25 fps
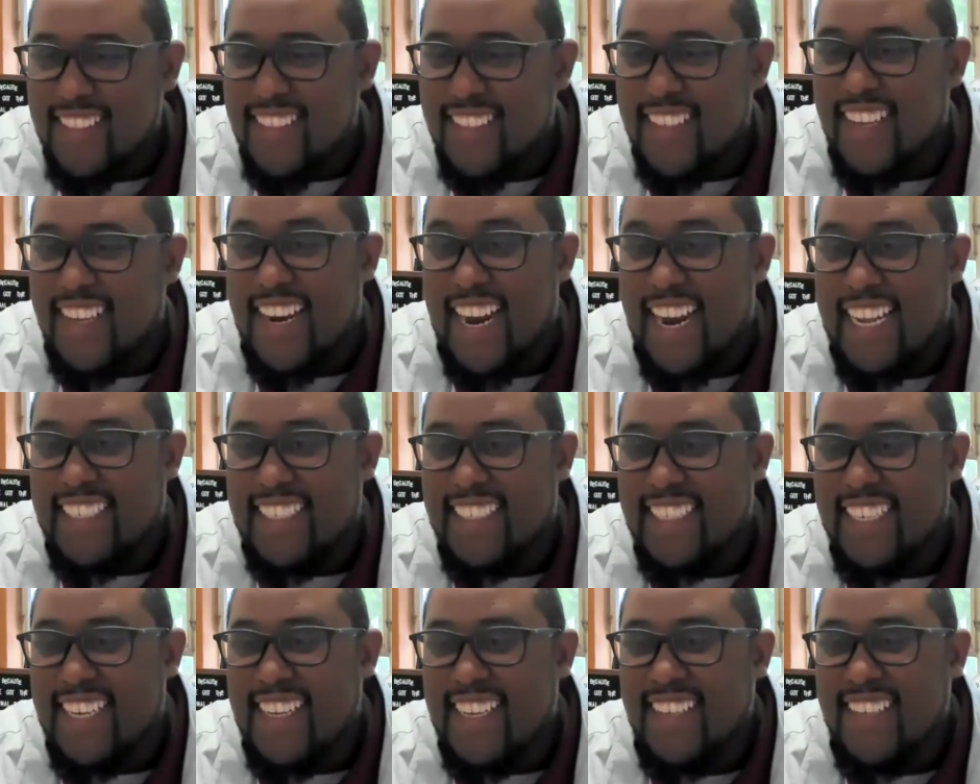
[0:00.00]
That's a good
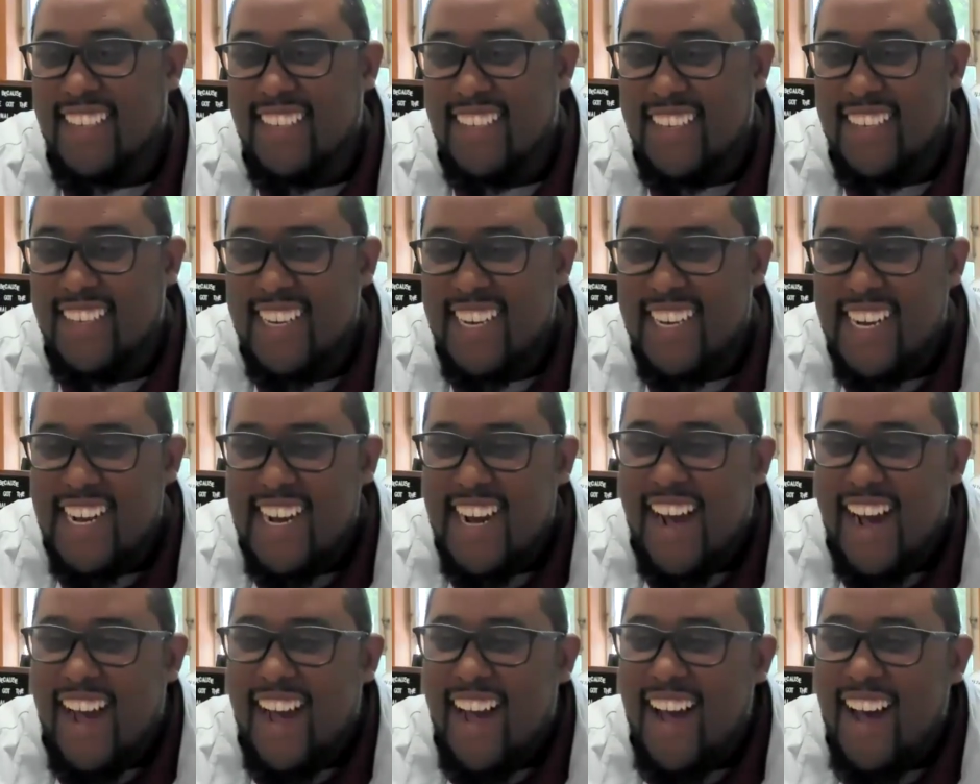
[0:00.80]
idea.
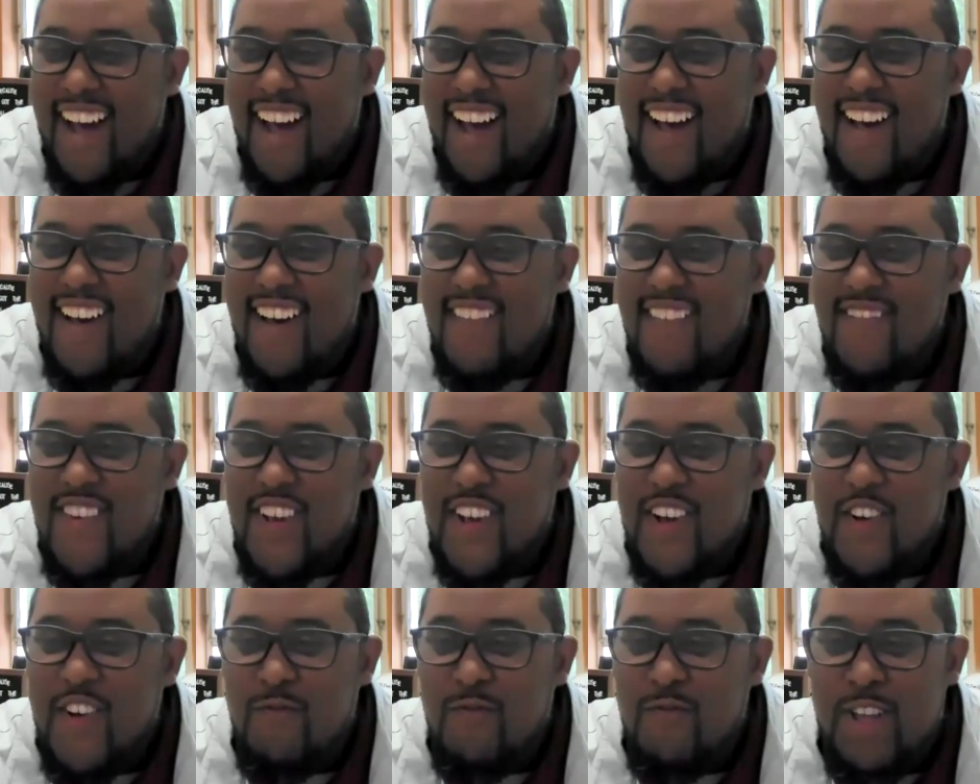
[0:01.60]

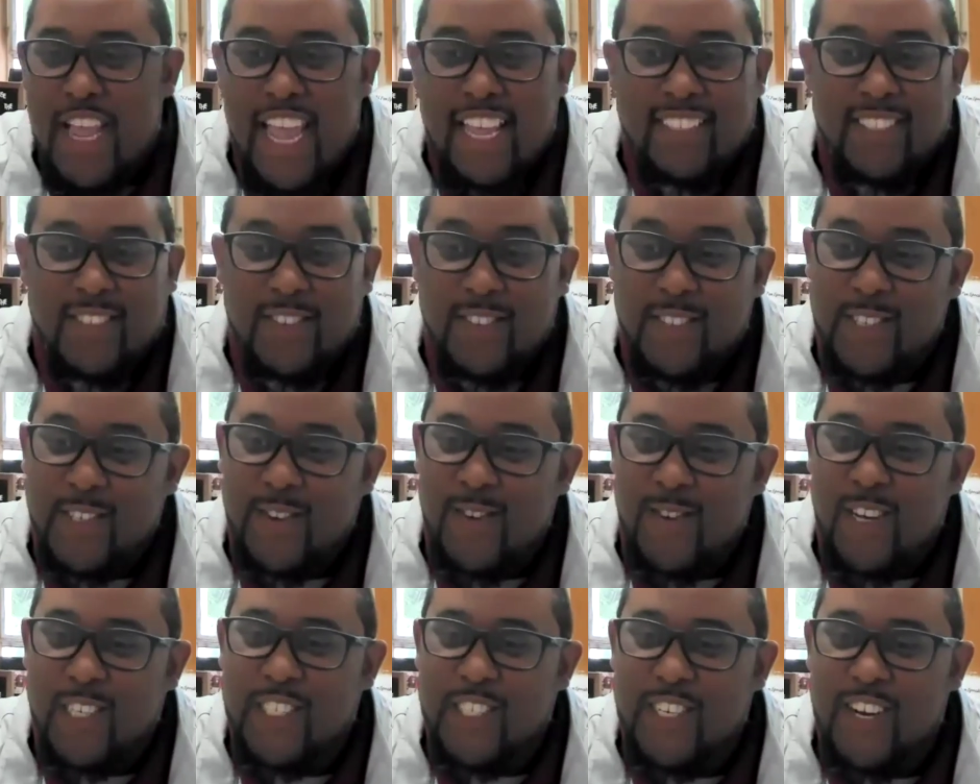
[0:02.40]
We answer this
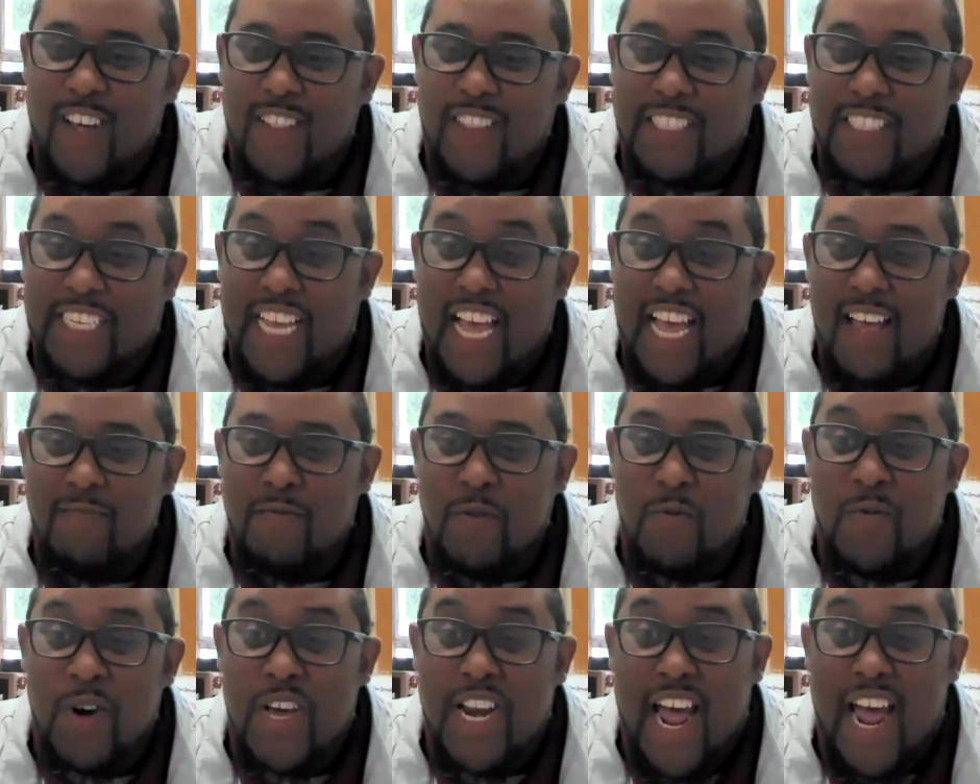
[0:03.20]
question all the time,
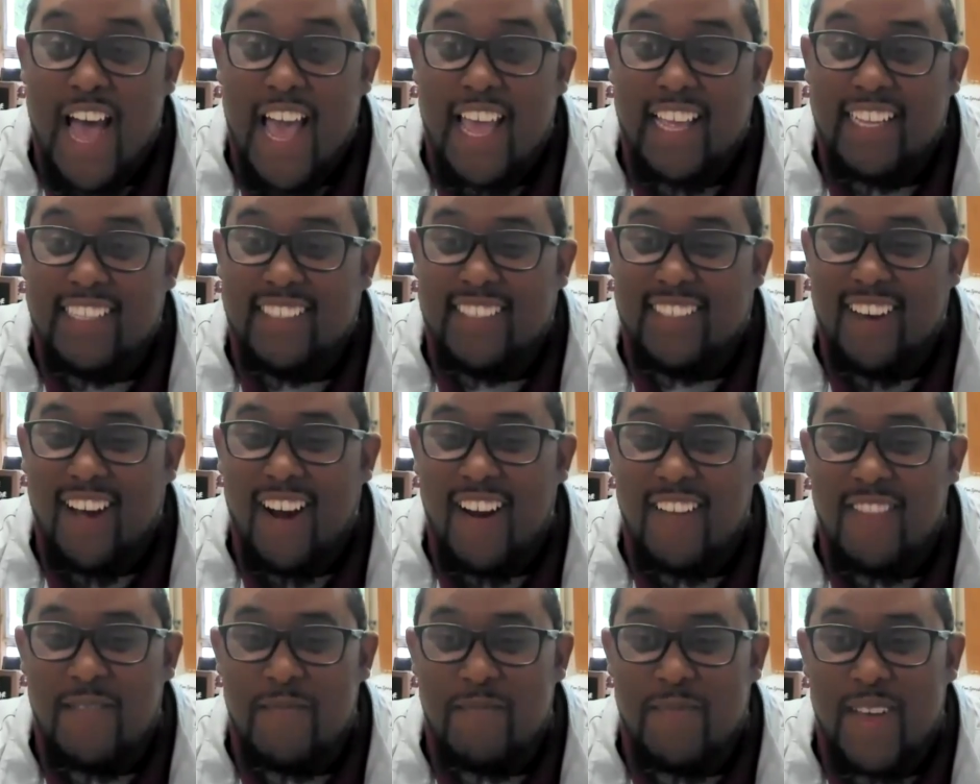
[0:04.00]
but what heights
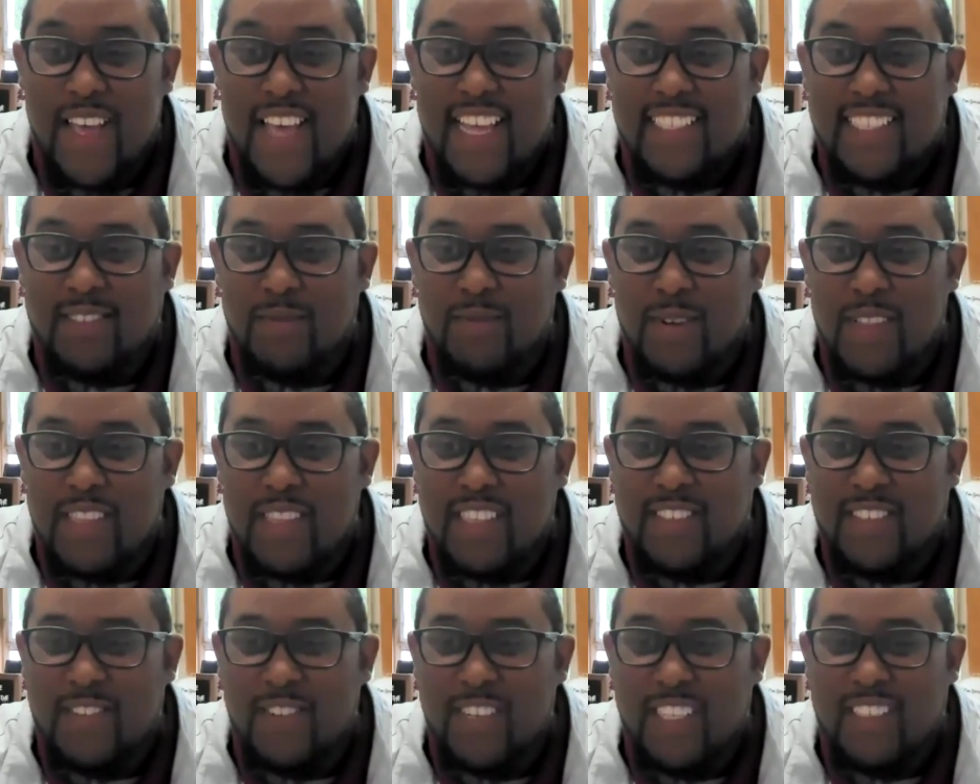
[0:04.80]
are the beds
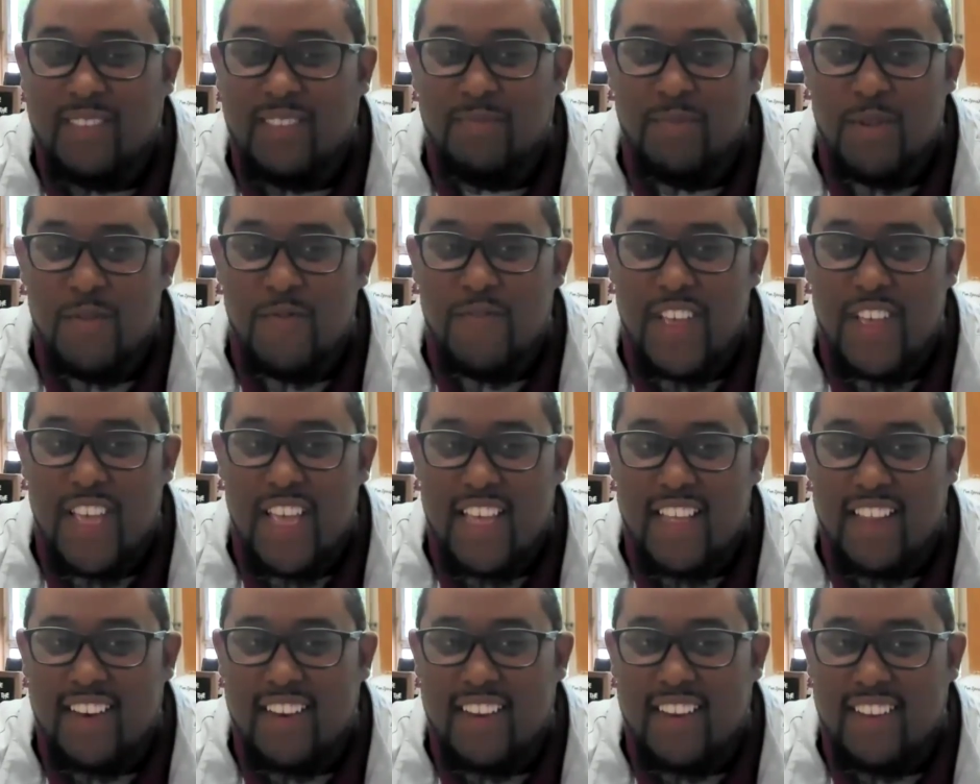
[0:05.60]
when students move
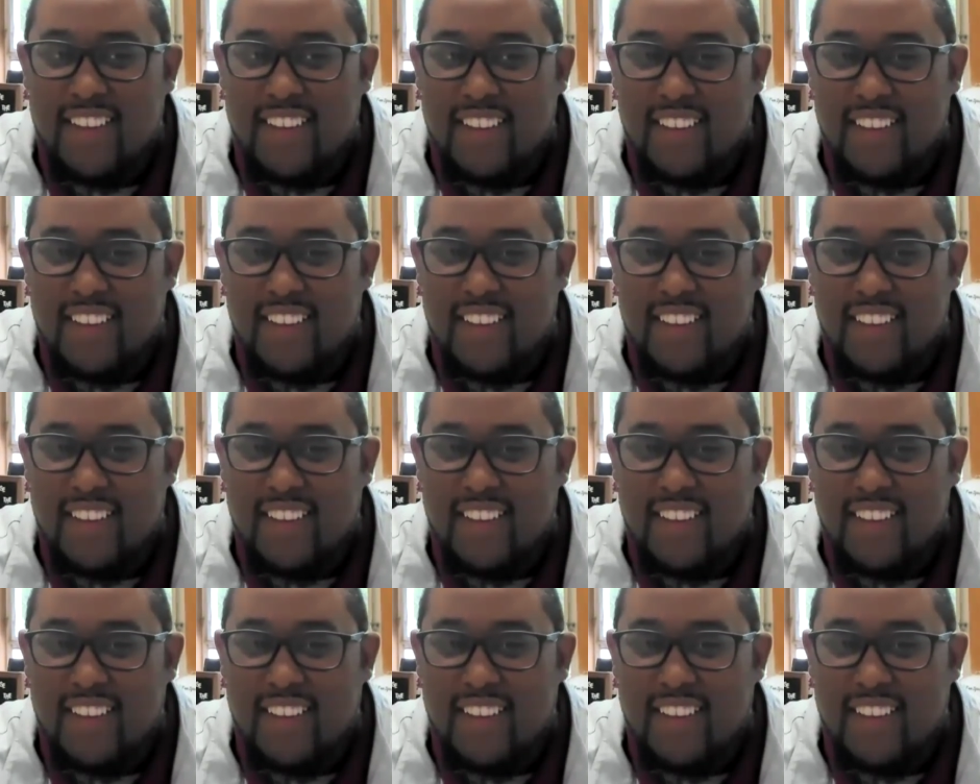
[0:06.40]
in?